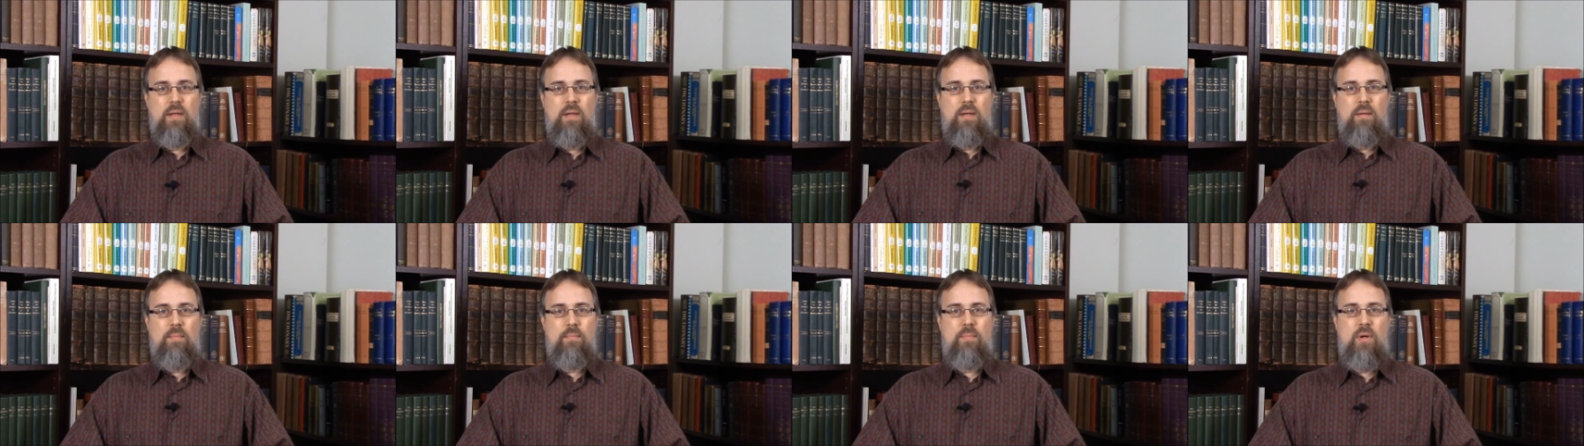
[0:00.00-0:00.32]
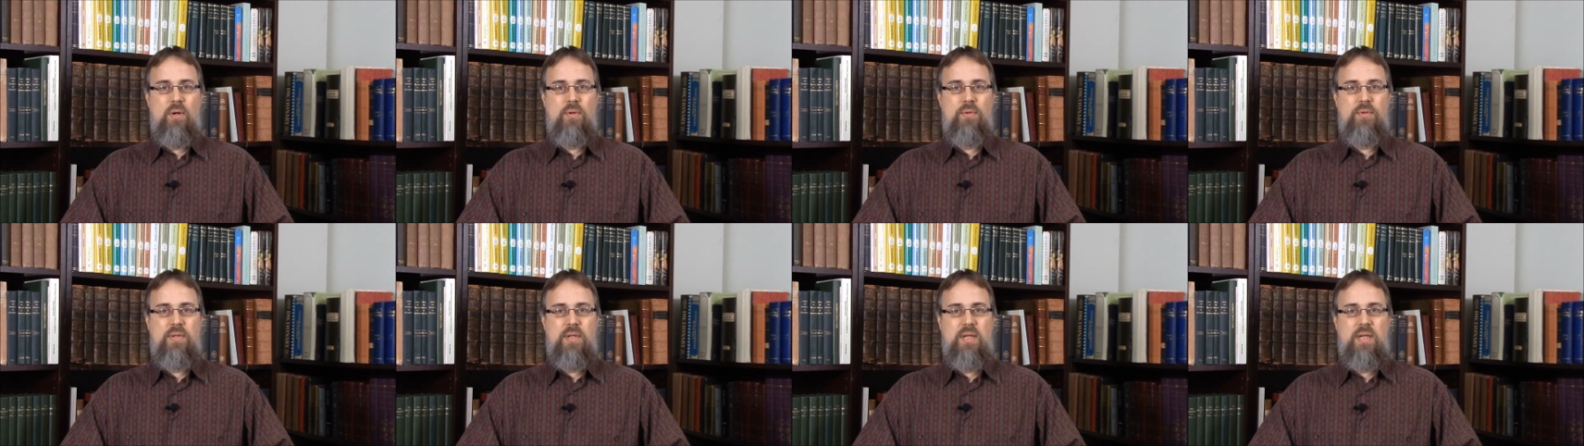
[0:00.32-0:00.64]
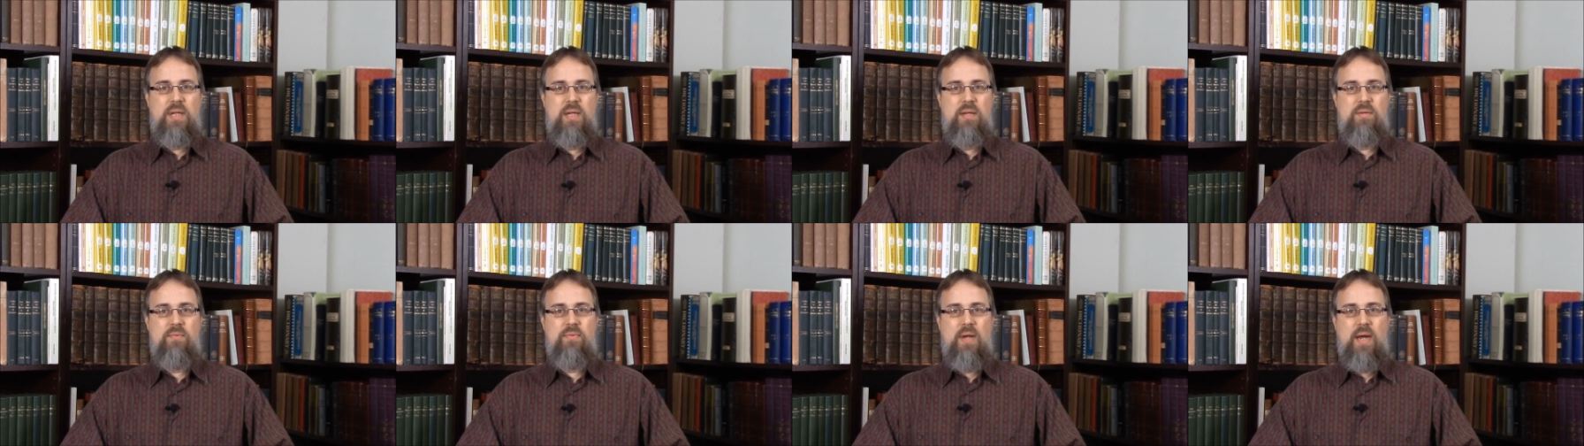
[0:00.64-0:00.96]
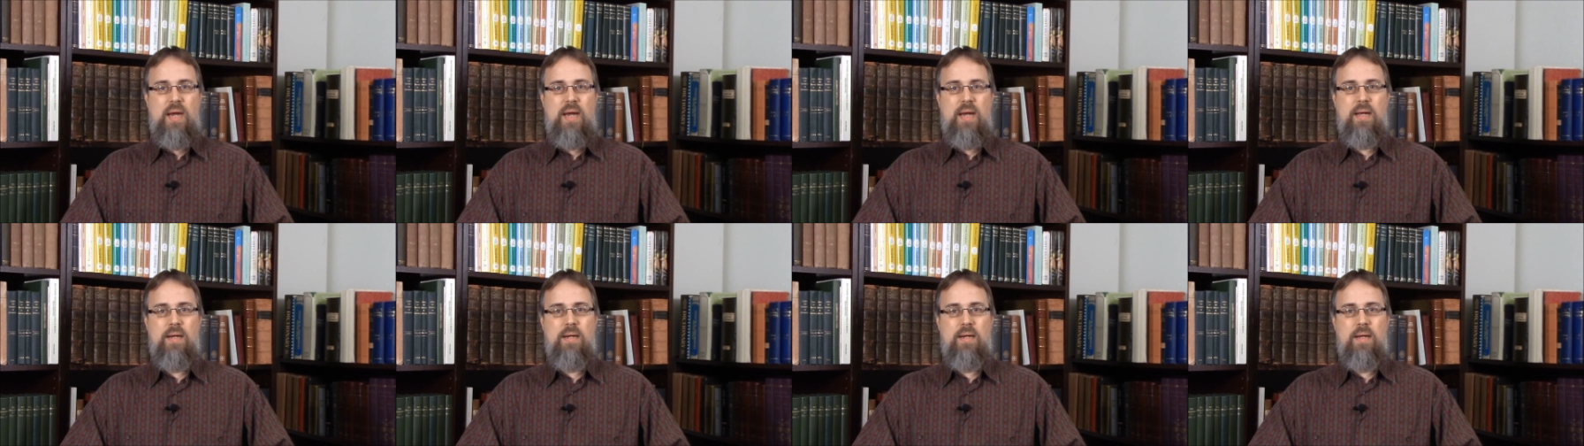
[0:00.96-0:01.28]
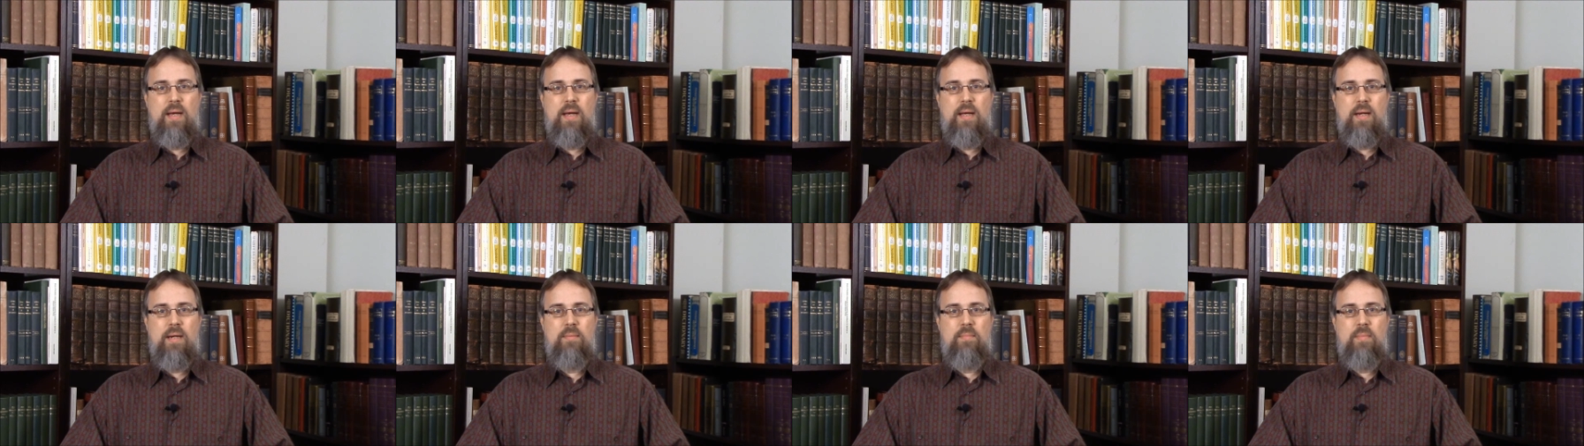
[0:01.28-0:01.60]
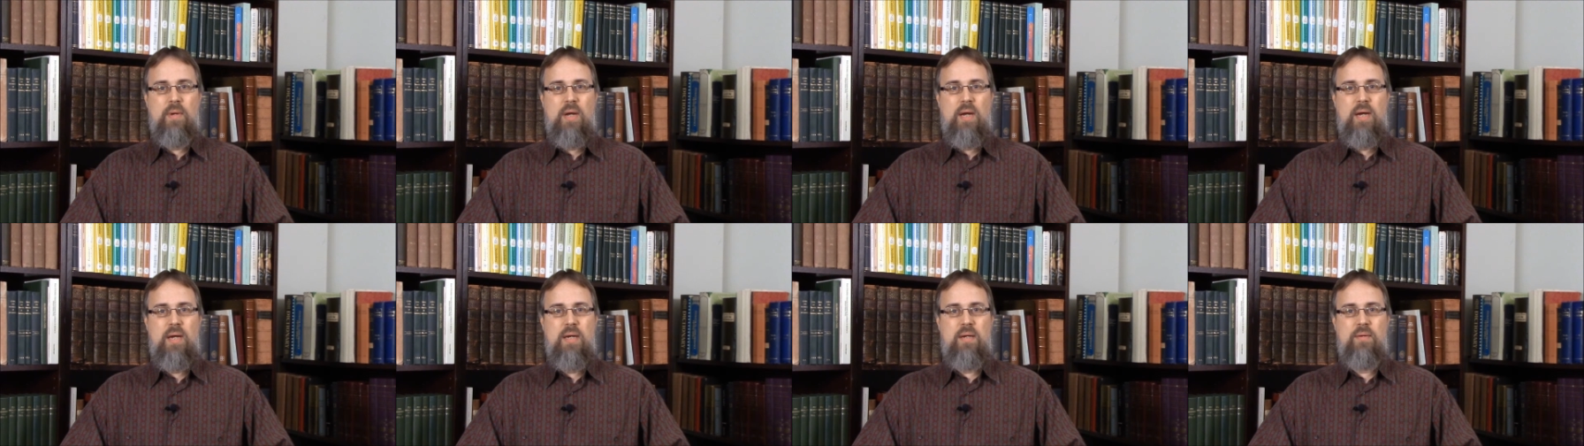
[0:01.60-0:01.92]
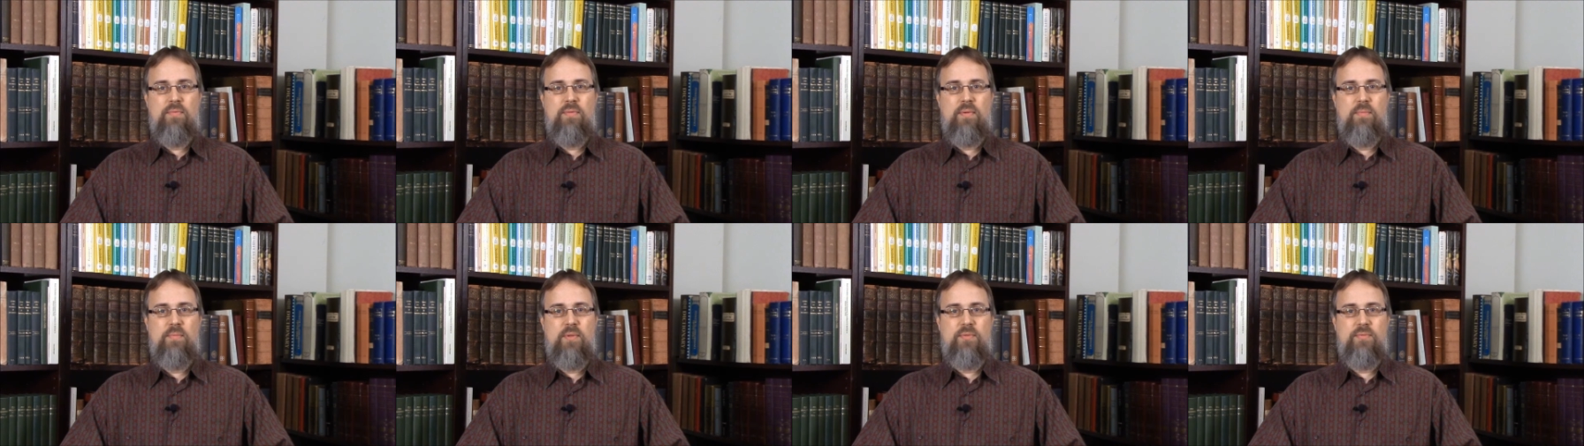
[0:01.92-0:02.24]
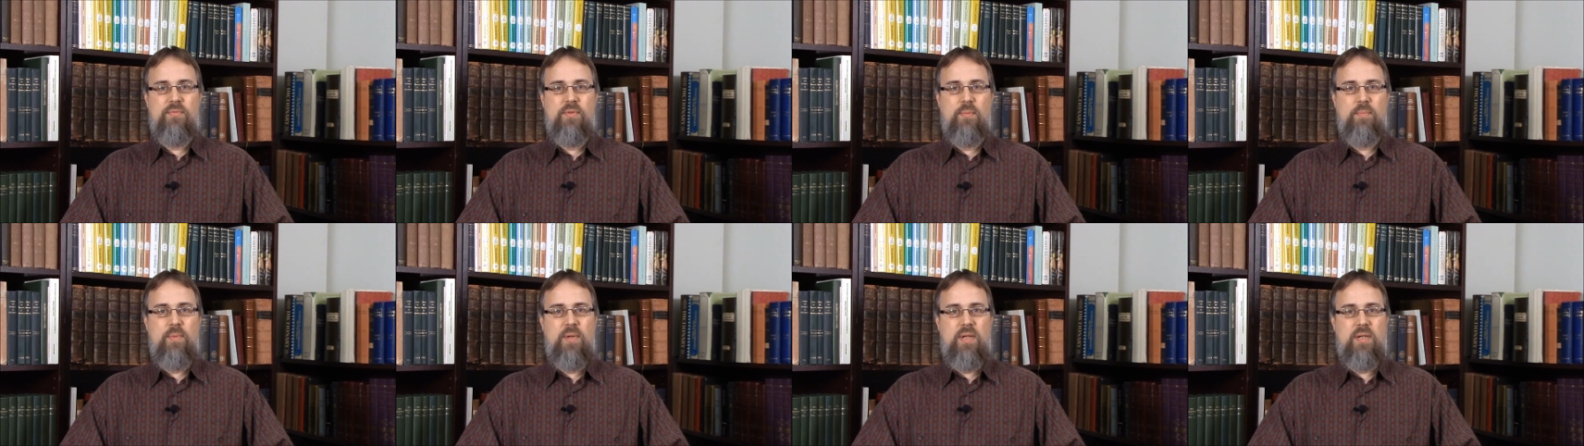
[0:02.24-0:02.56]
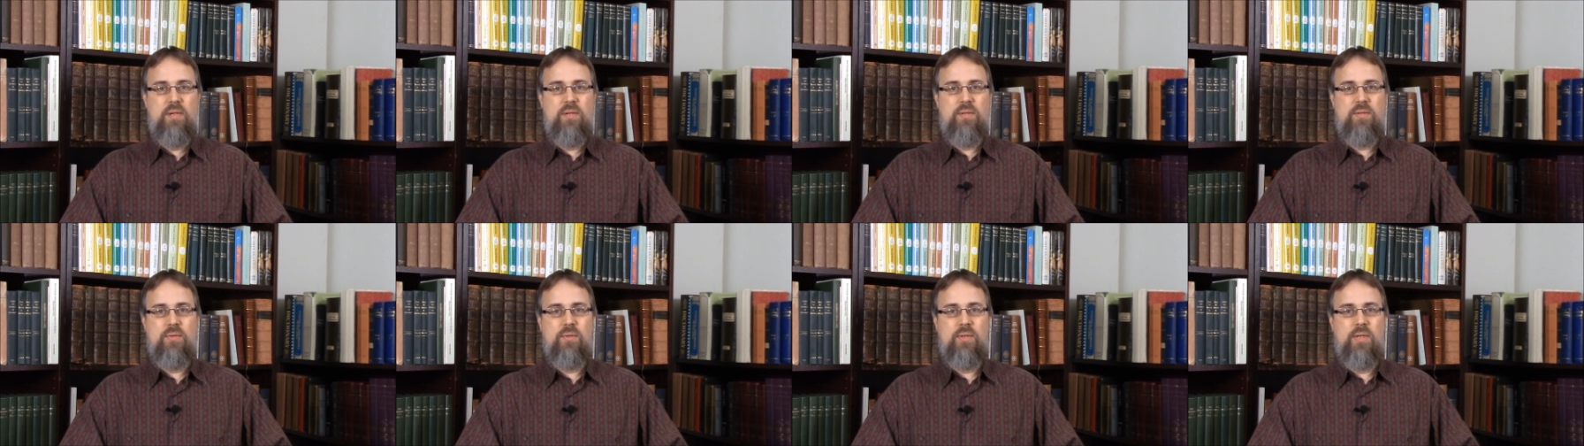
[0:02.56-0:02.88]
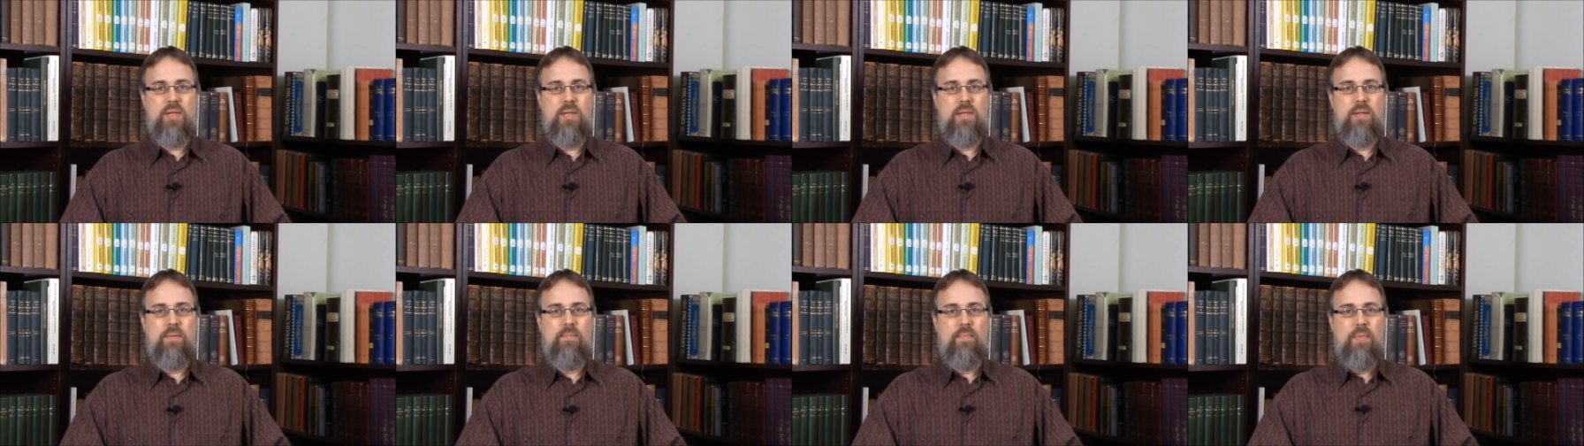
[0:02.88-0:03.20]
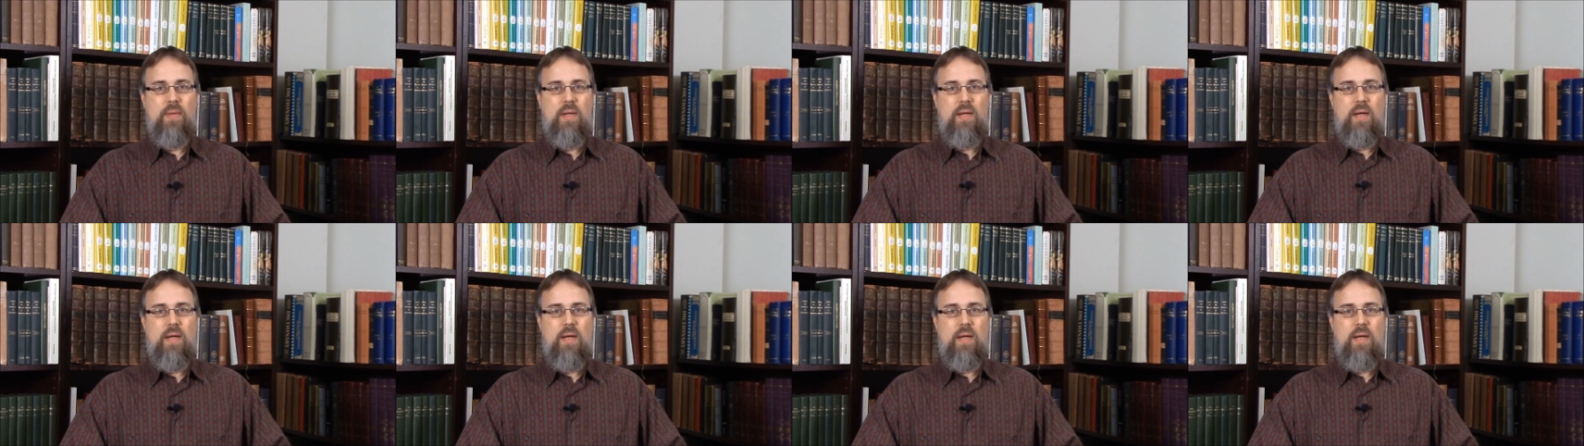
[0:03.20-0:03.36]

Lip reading: Both Eve and Adam ate from the forbidden tree